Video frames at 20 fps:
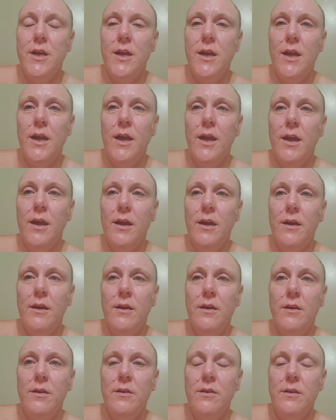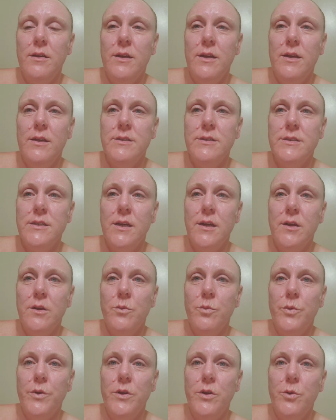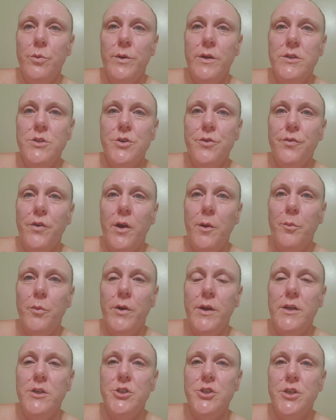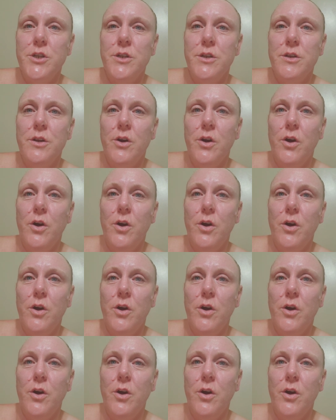and it said, when you raise your vibration,